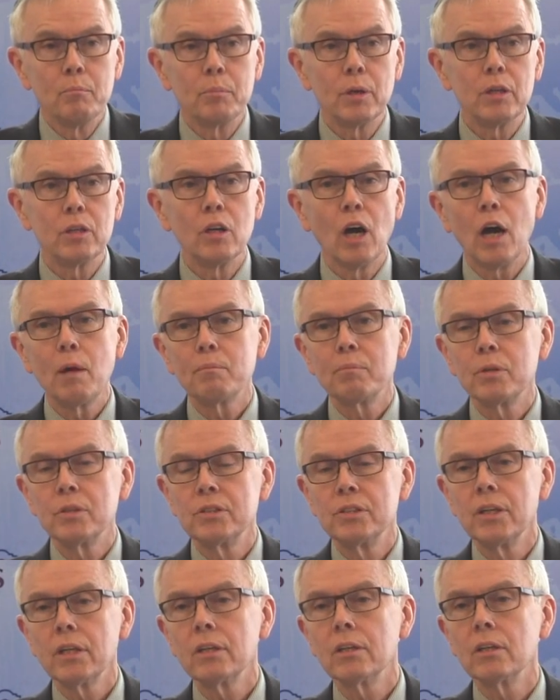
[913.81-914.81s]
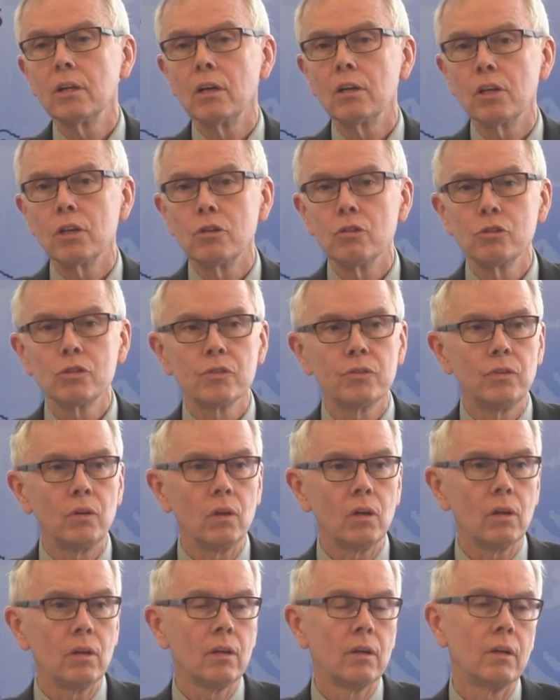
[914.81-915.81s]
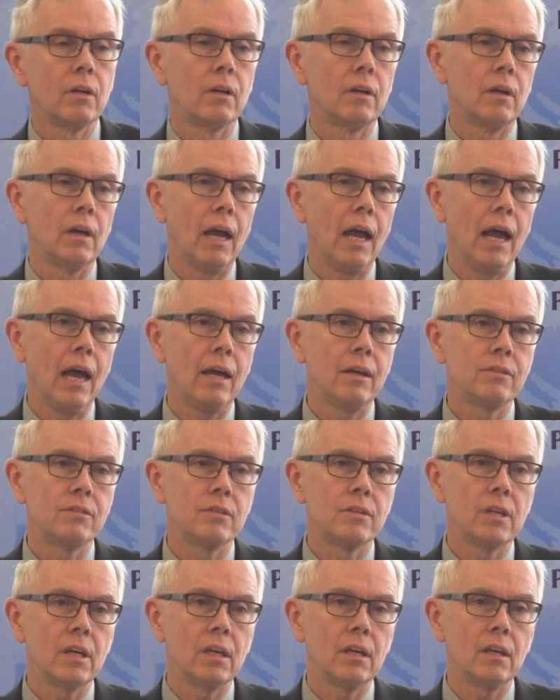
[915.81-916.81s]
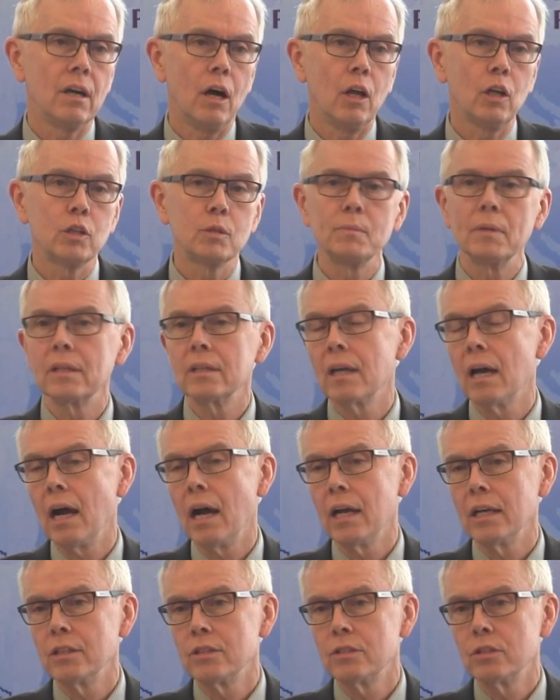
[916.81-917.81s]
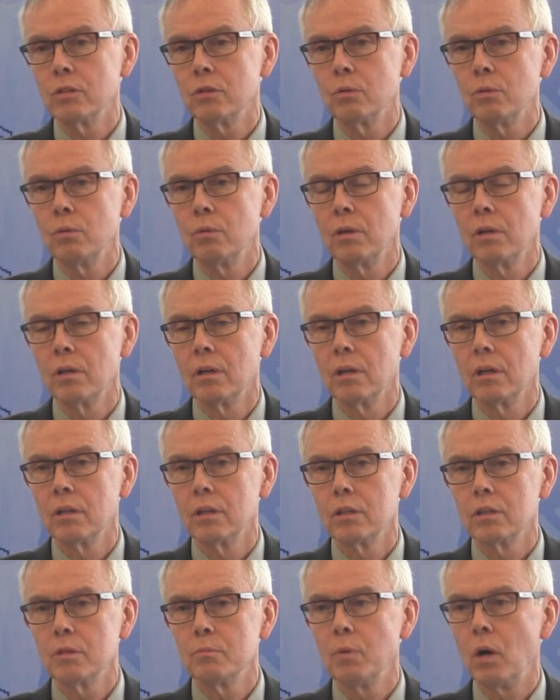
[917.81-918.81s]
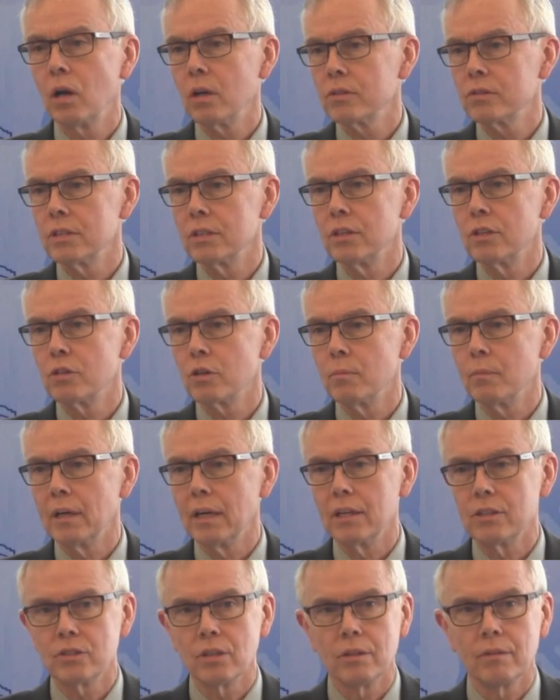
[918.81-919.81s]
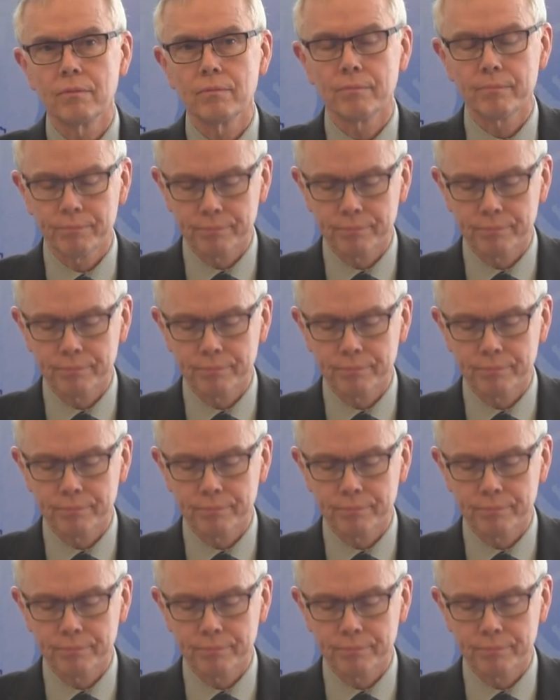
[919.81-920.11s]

but not particularly useful as the ultimate guide to, to policy determination.